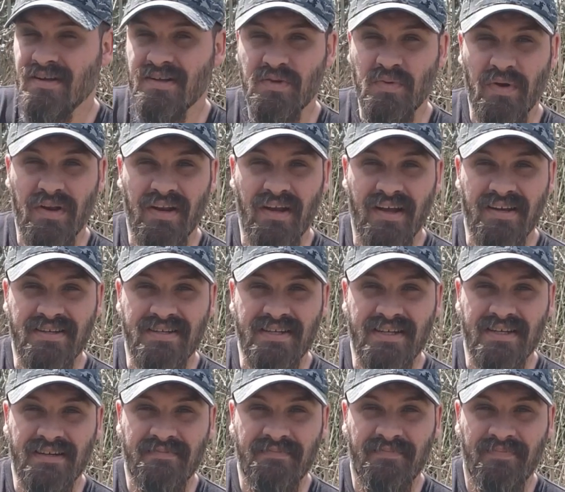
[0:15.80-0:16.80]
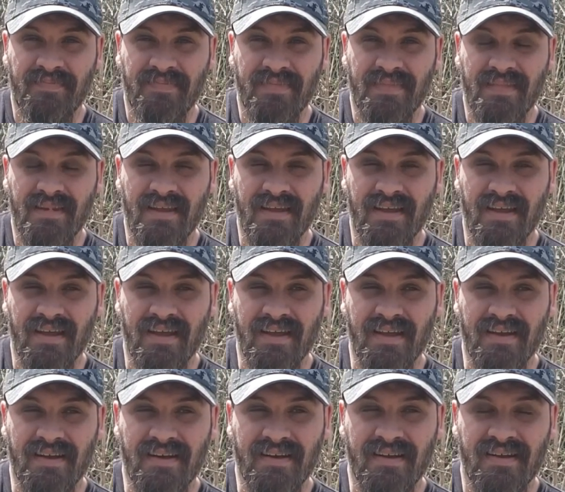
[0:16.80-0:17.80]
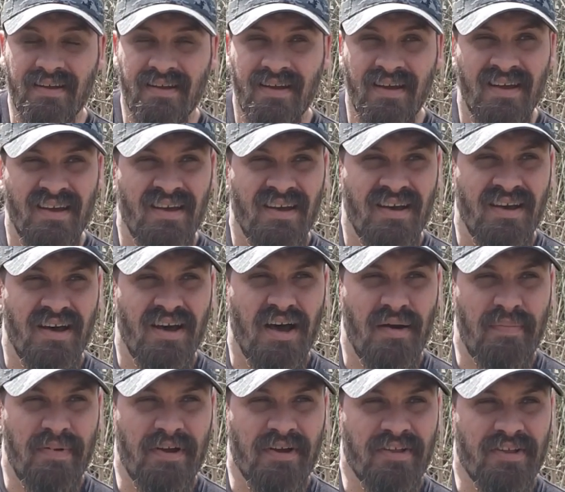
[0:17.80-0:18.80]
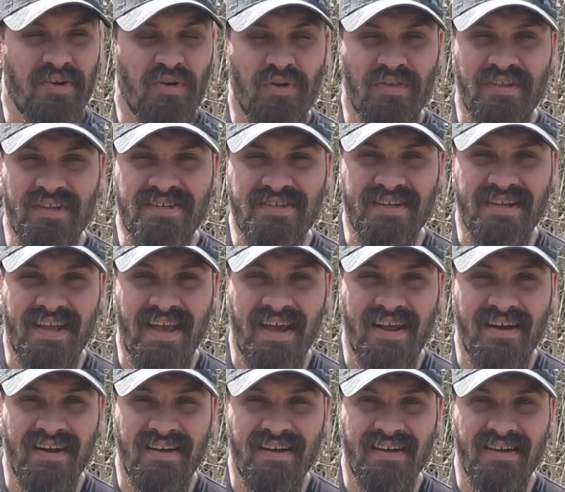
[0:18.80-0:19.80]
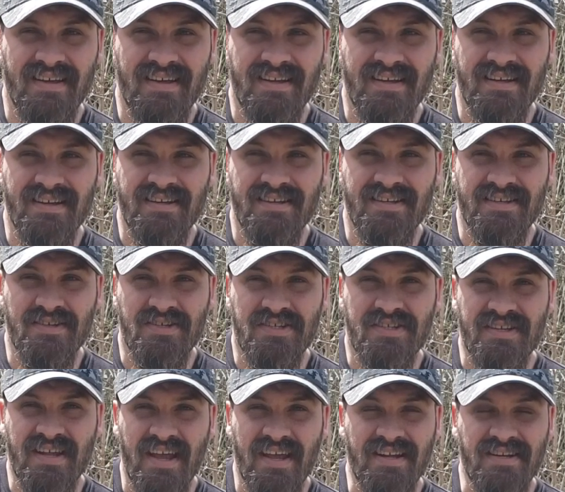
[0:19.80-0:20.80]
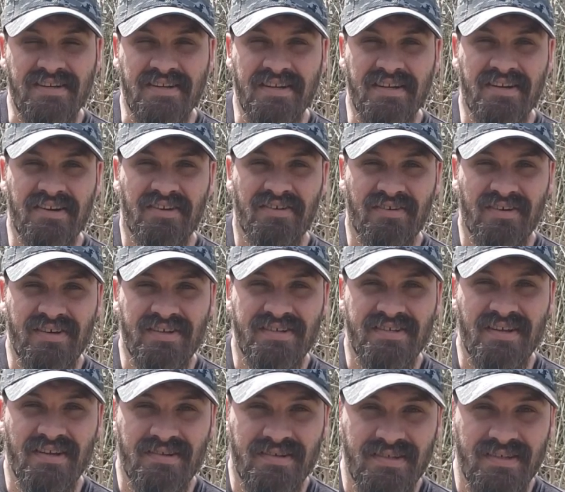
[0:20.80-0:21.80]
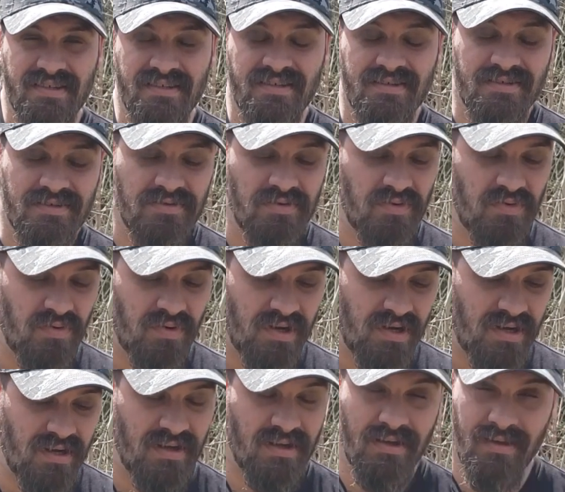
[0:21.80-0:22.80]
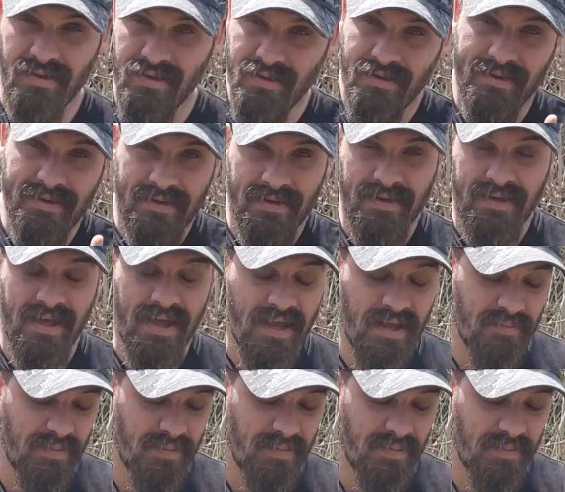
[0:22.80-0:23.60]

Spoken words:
2019, and up here in the Northeast in Canada, it is 18 degrees Celsius. So can't